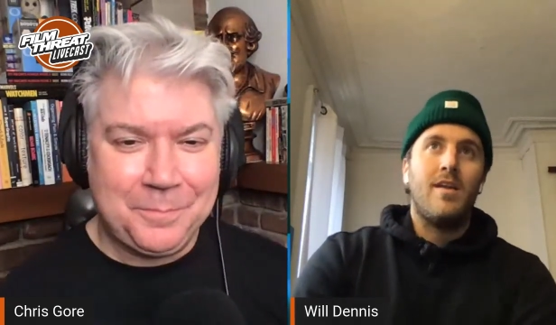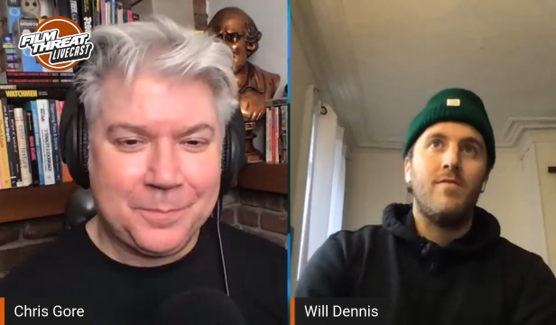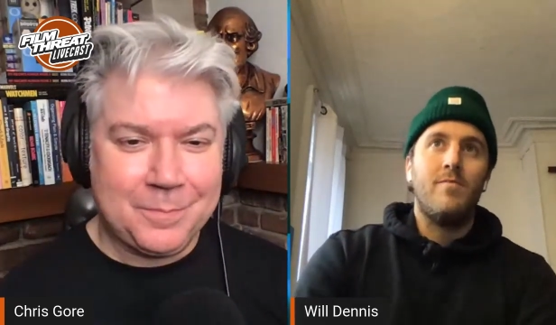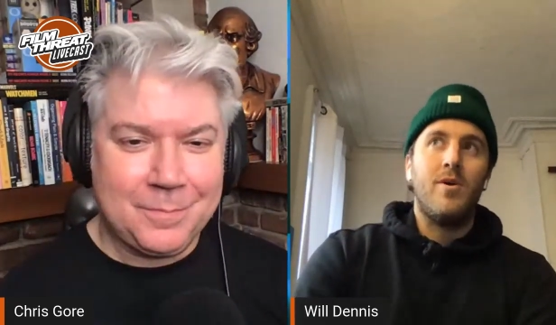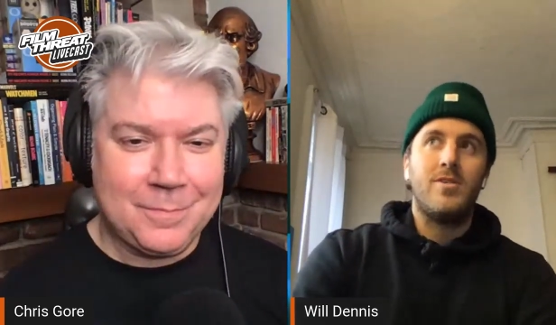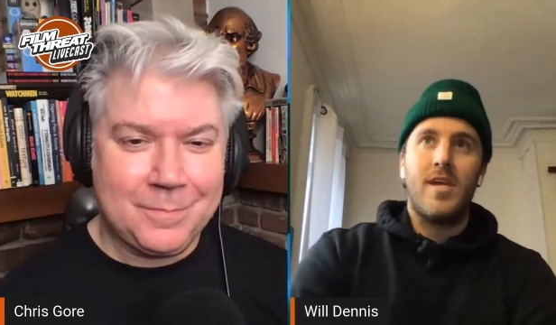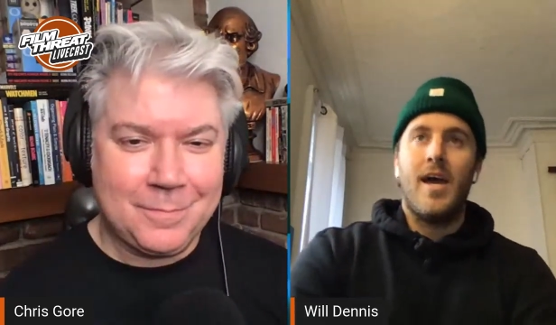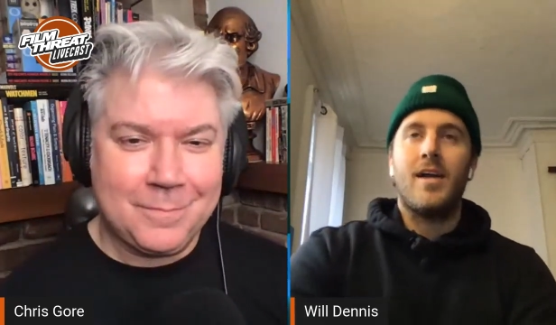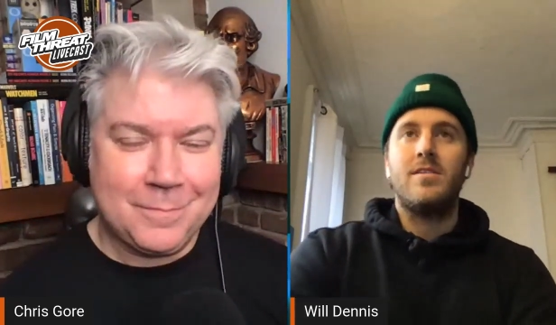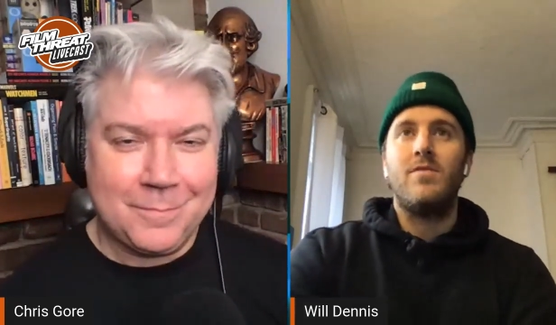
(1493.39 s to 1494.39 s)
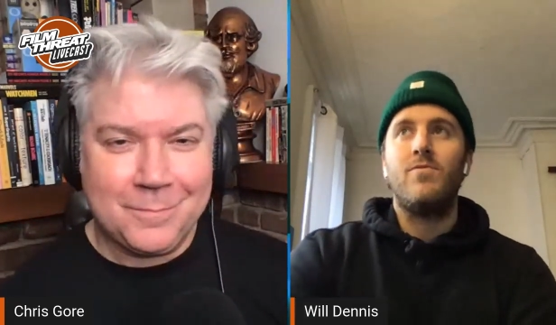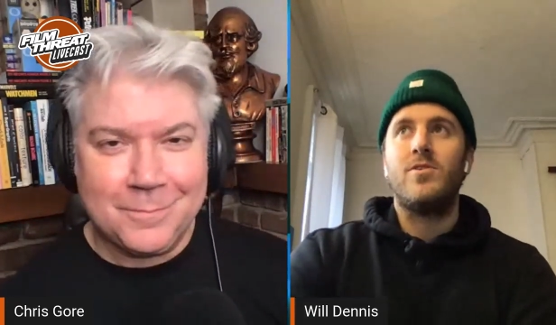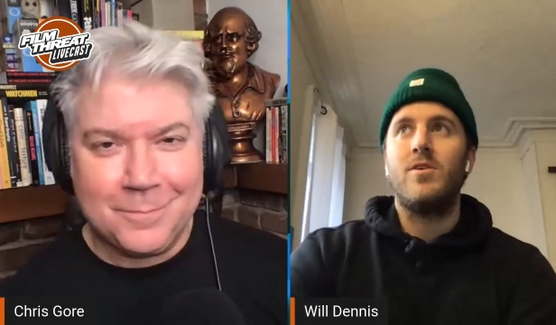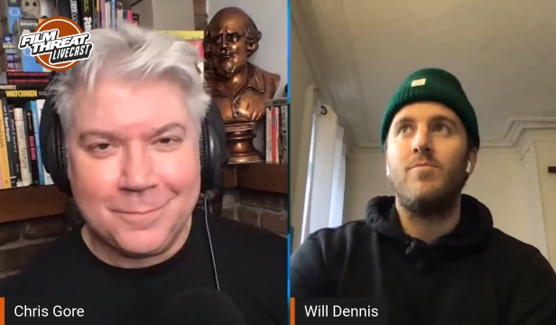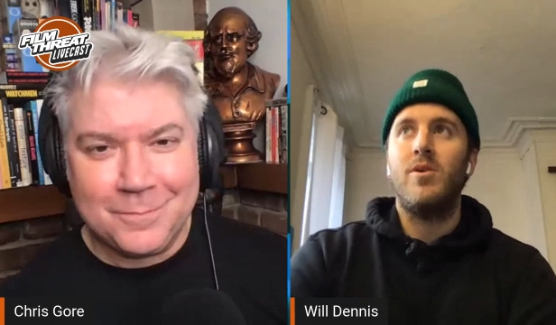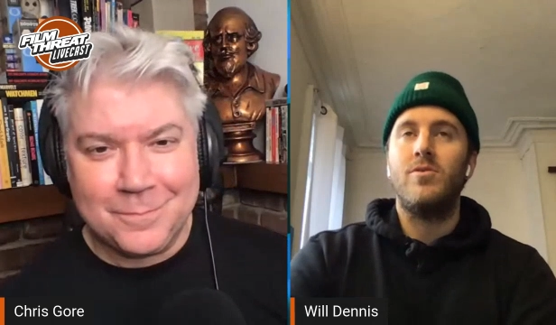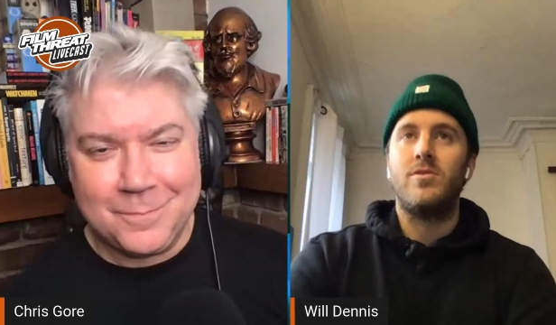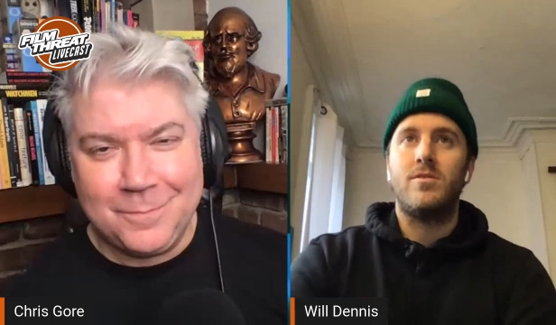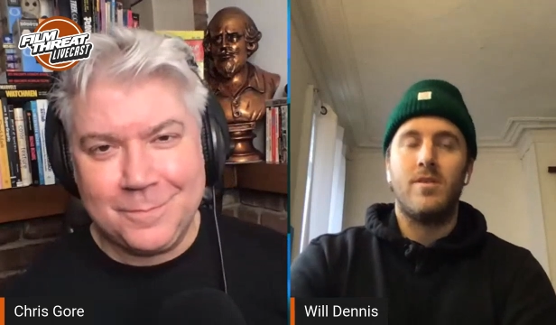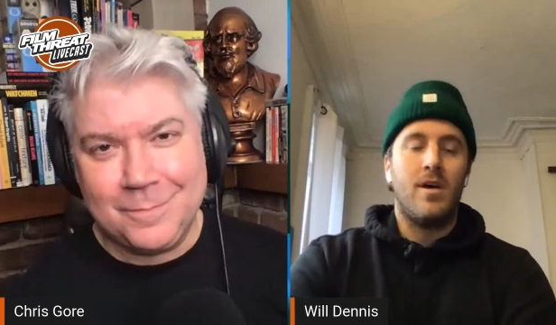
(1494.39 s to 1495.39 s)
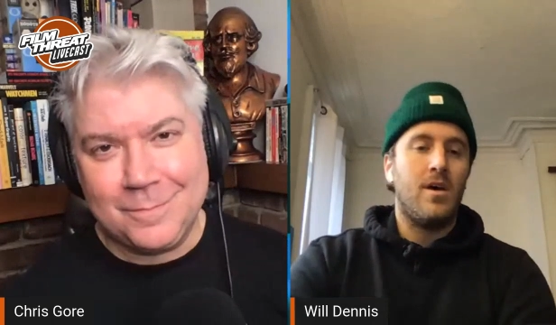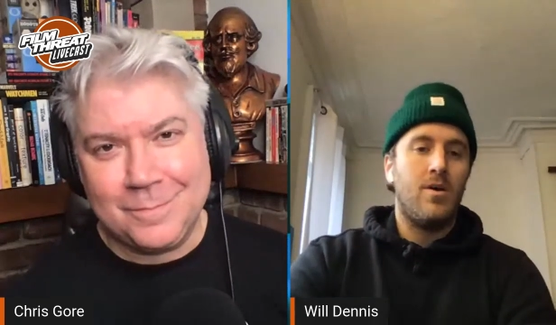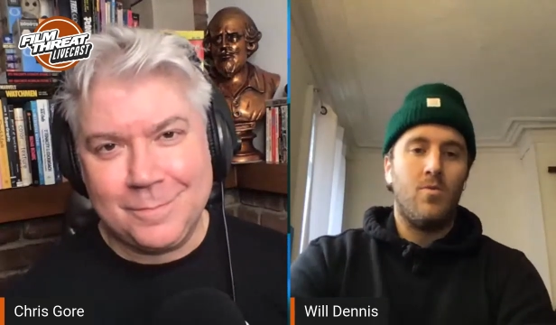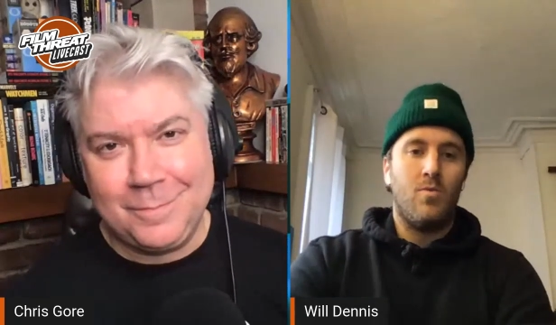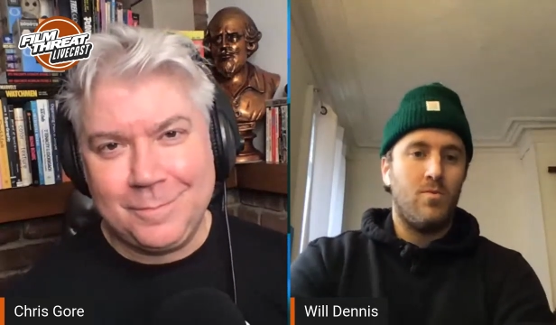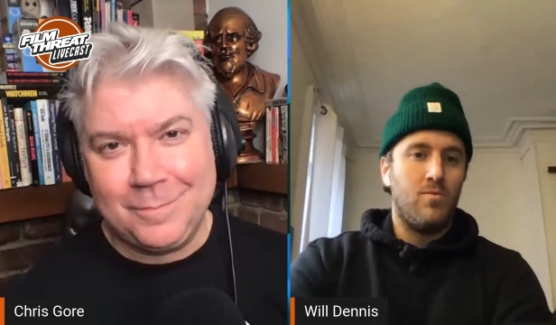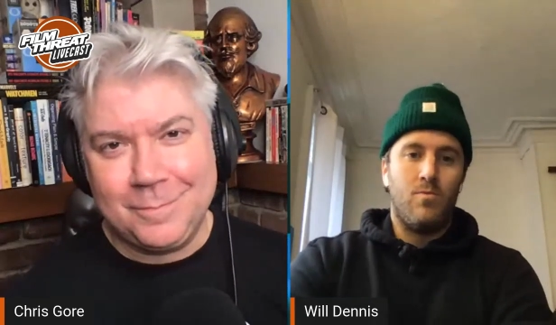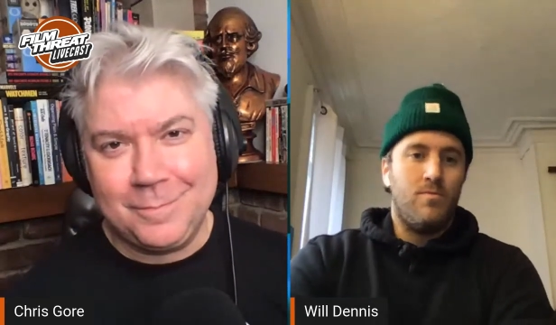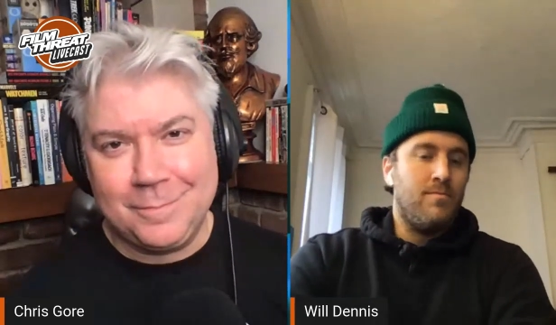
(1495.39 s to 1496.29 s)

Speaker 1: is where I kind of am most active, which I'll post uh,